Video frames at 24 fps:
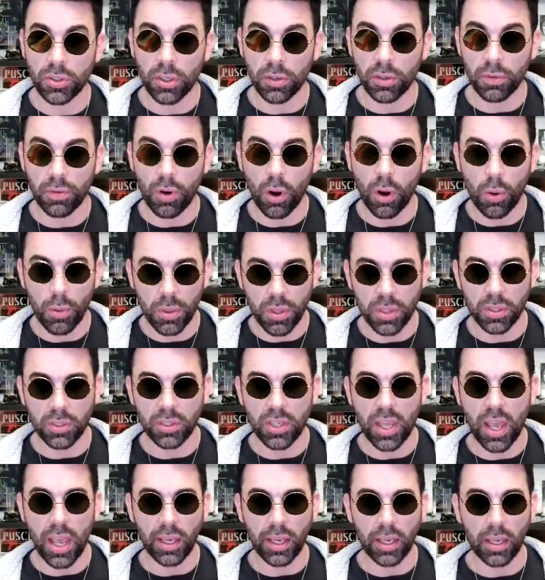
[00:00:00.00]
of Odin's
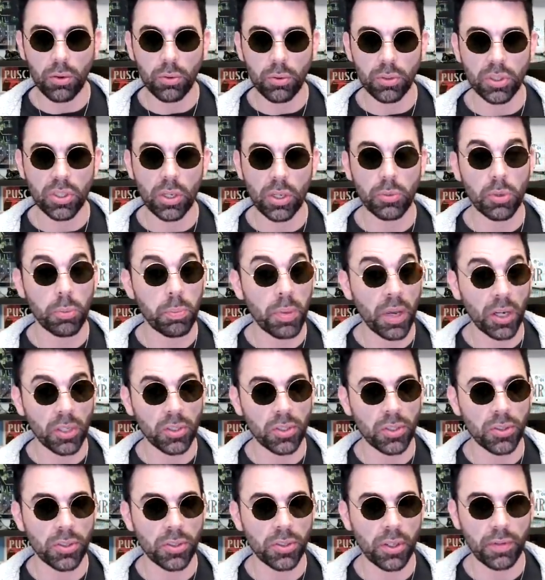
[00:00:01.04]
hanging, or some
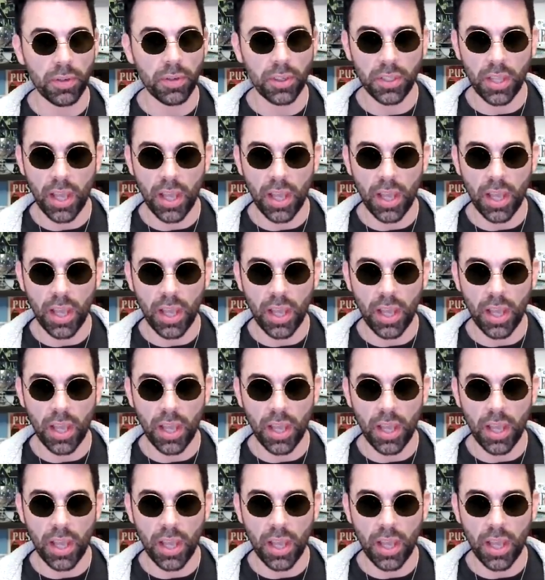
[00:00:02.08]
depictions of his